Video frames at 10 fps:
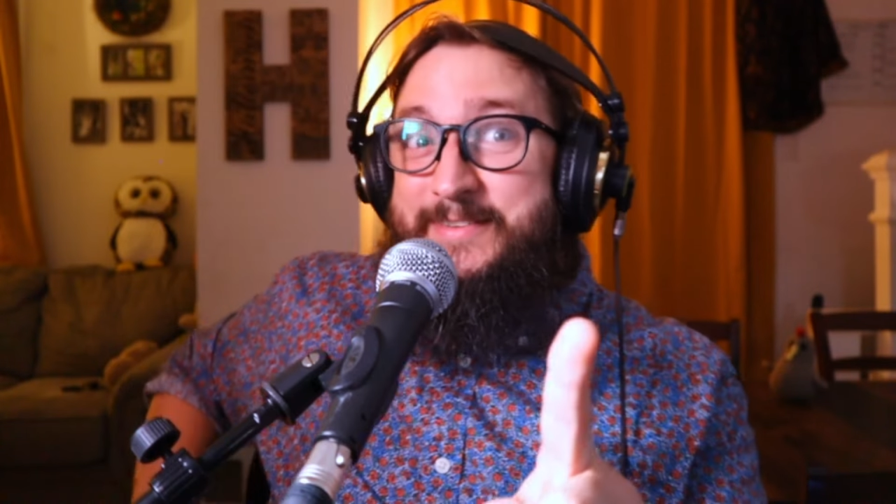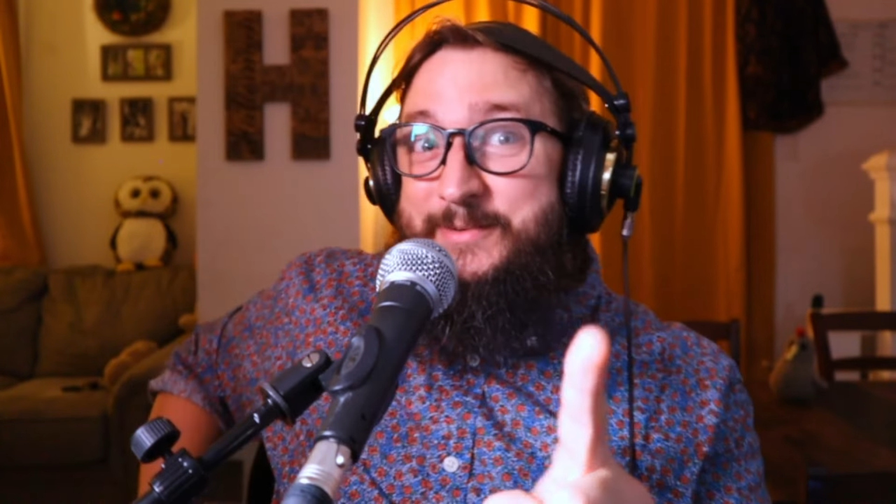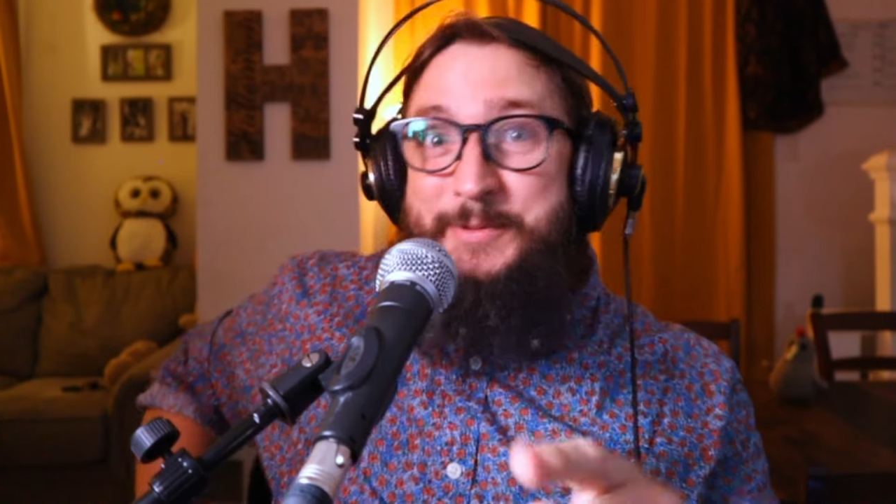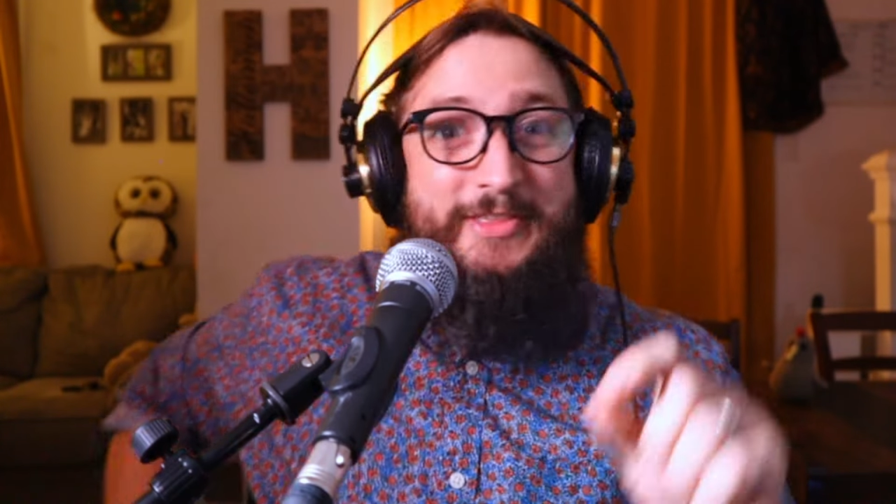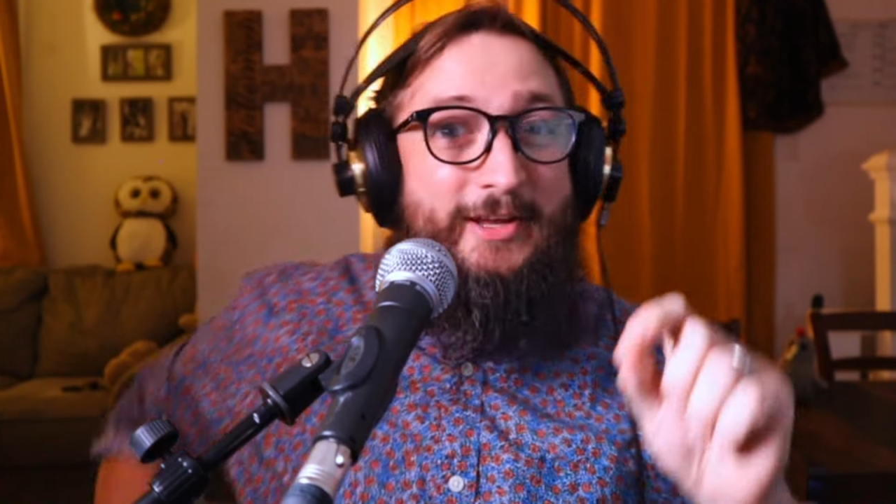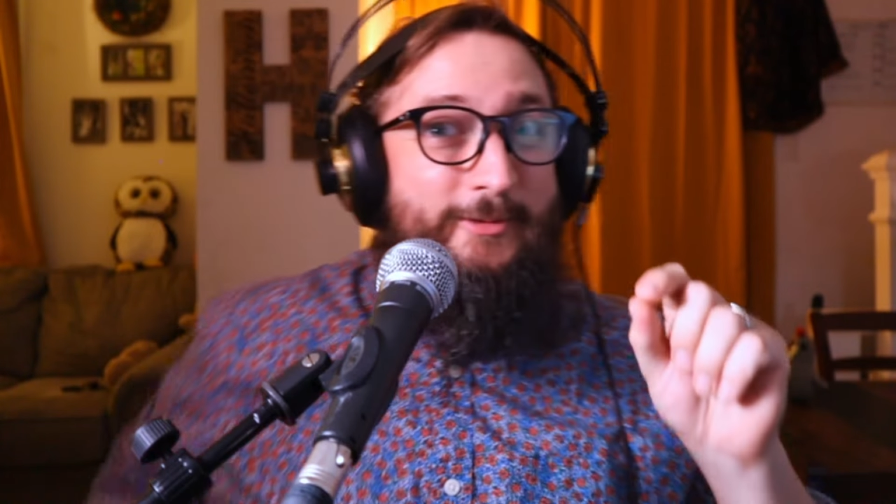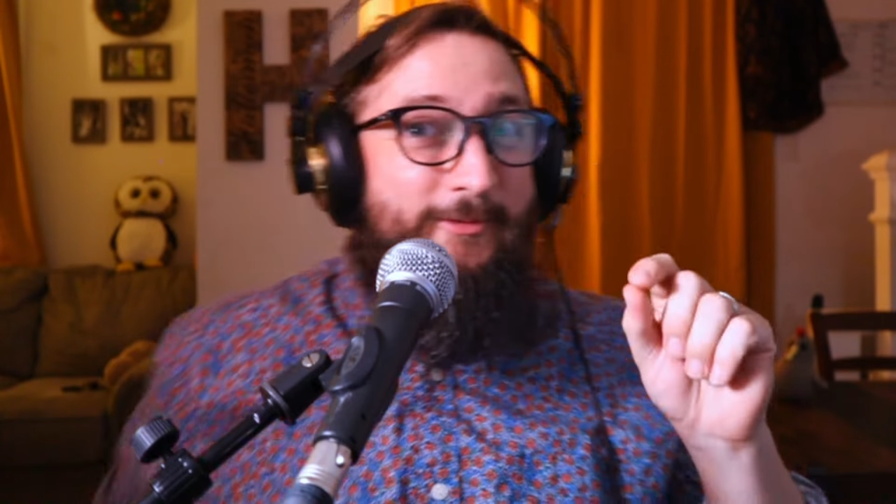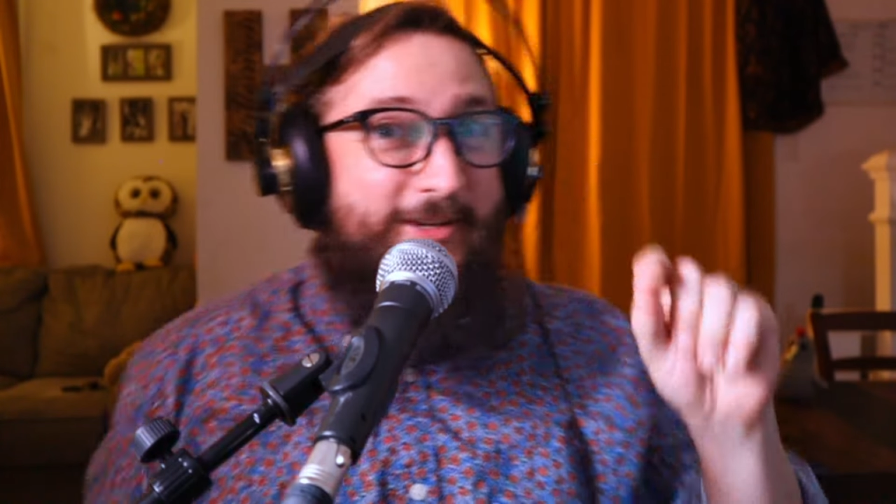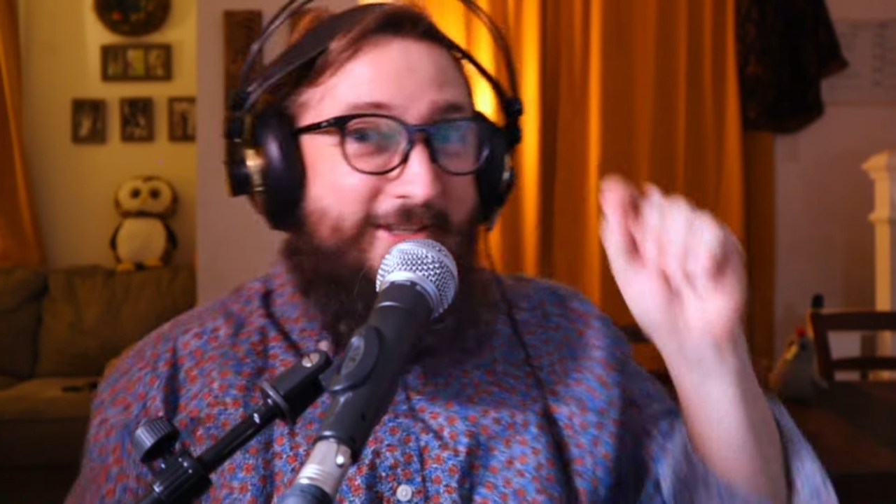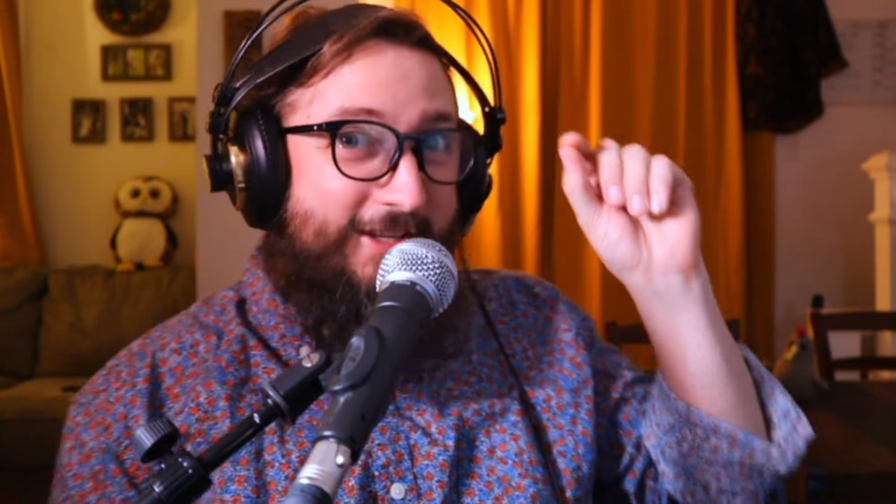with that
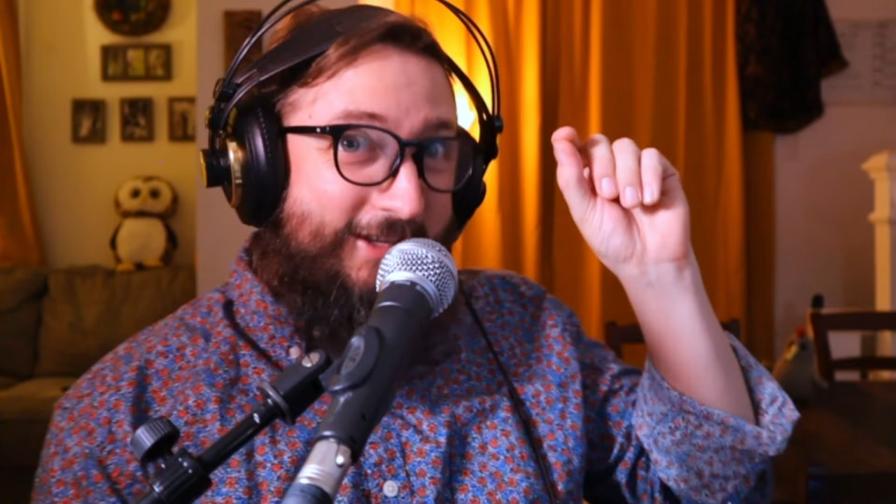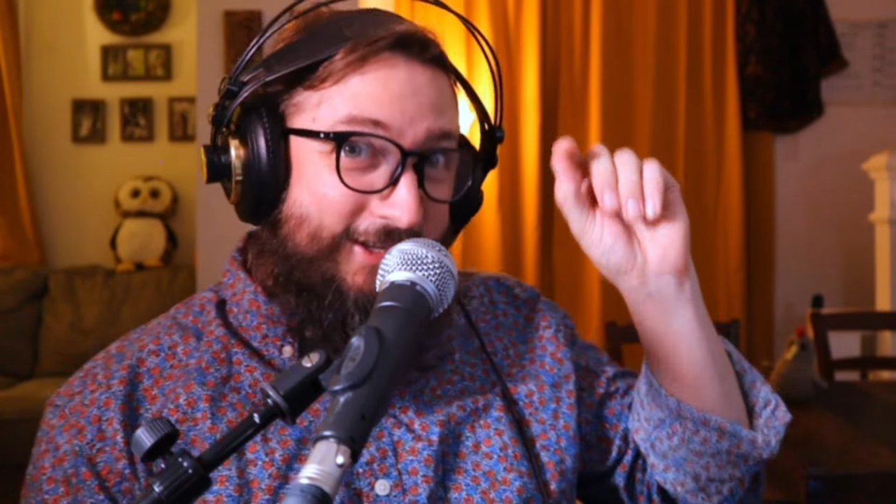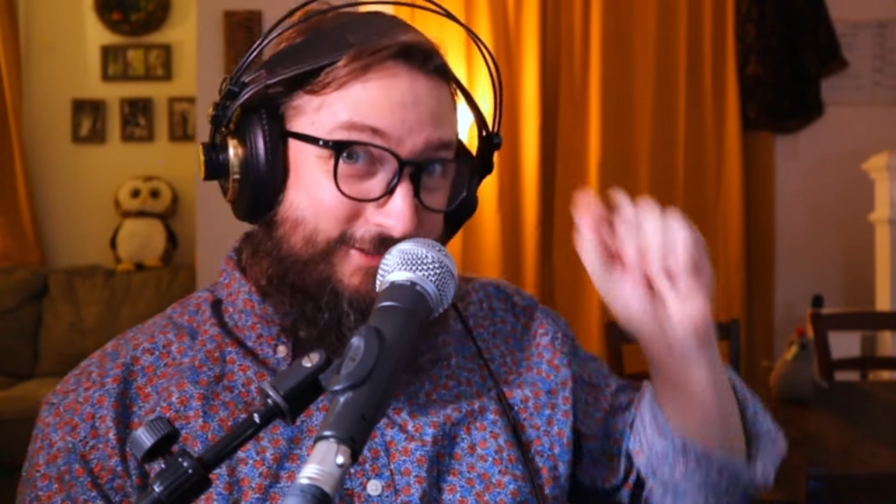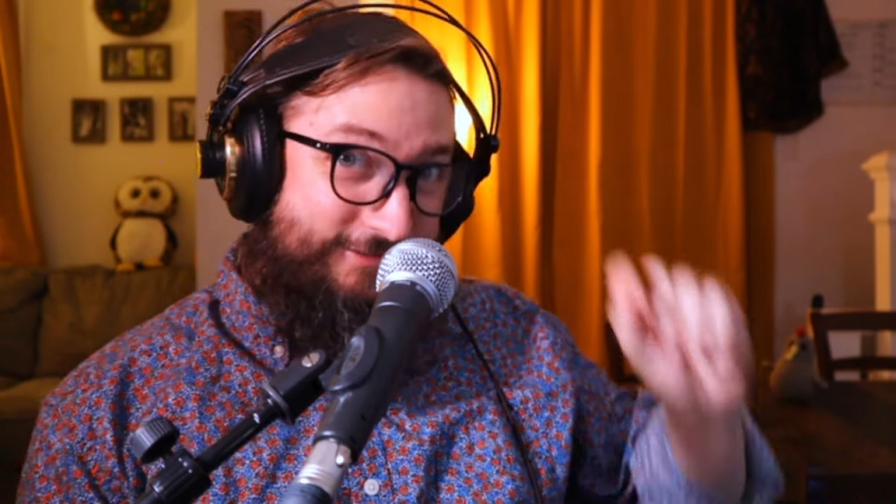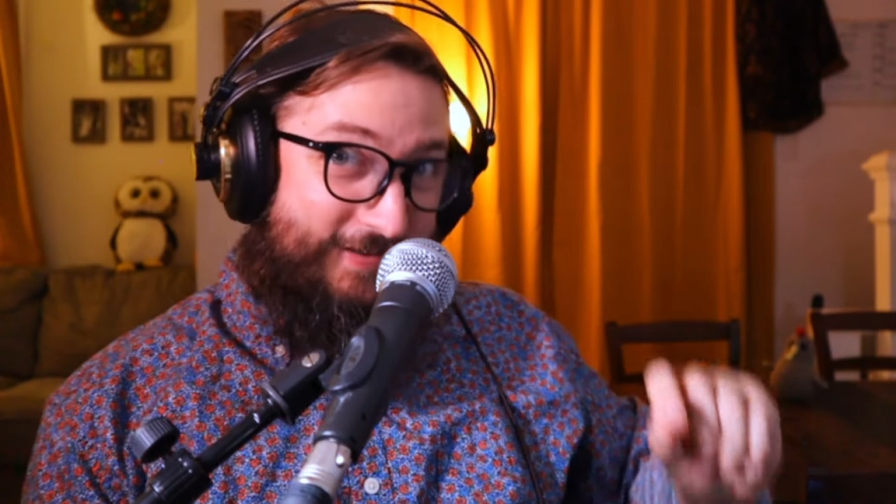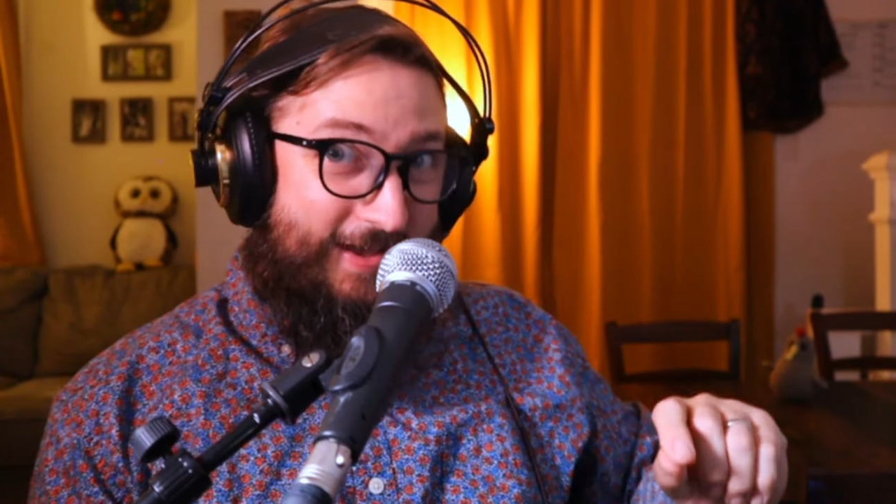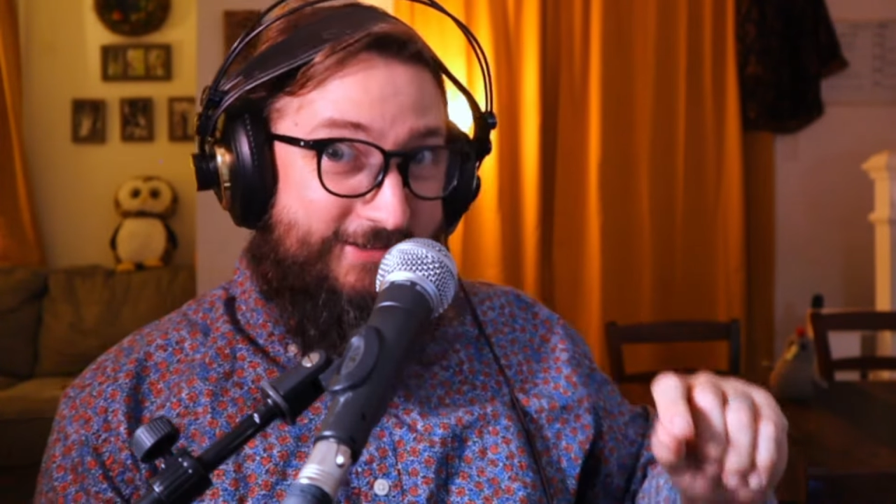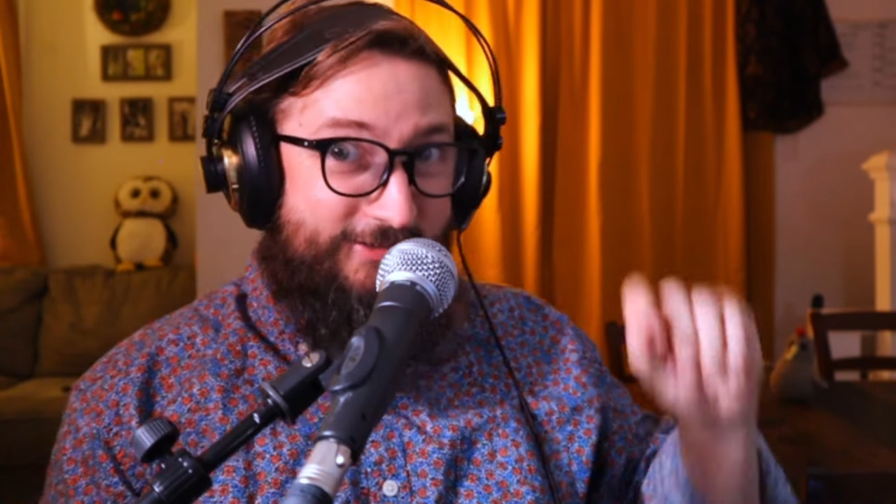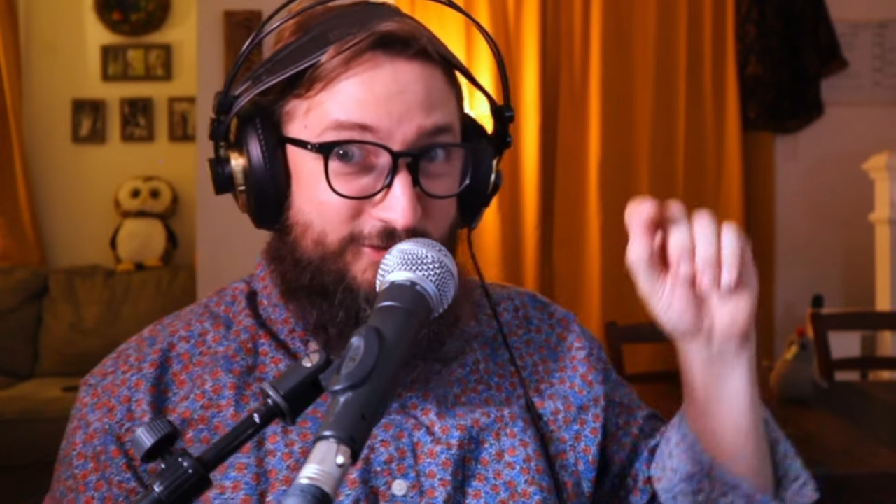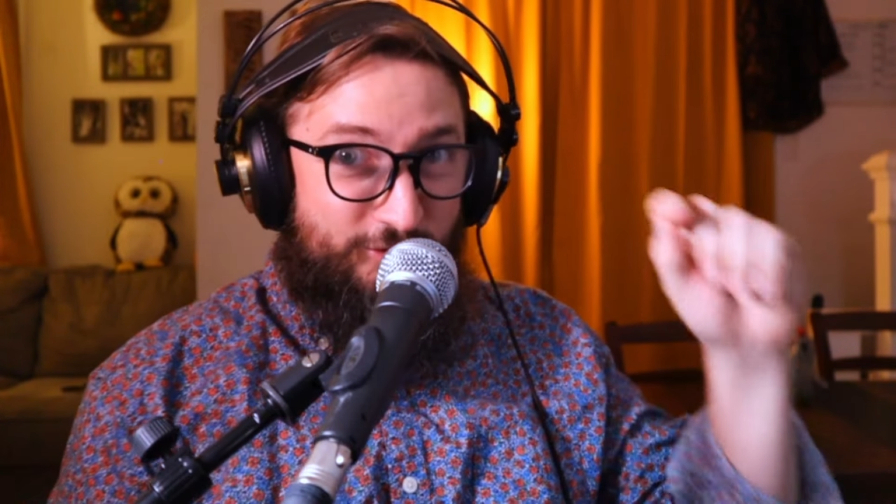really
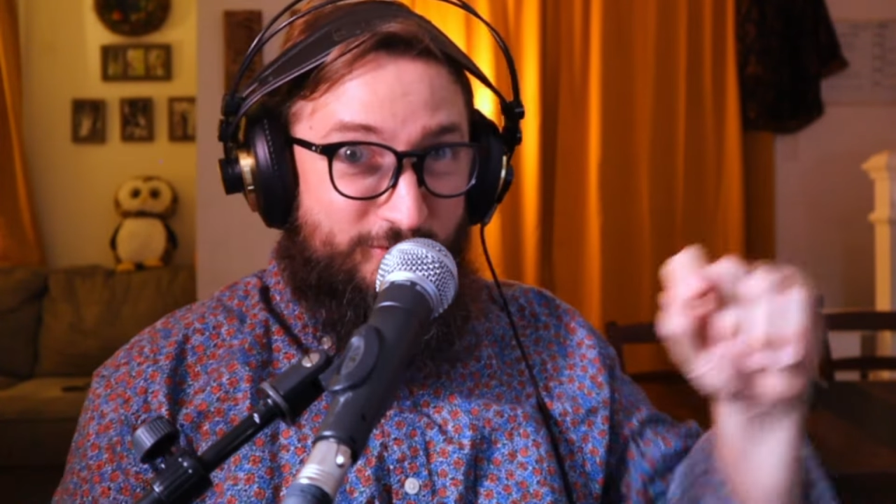fast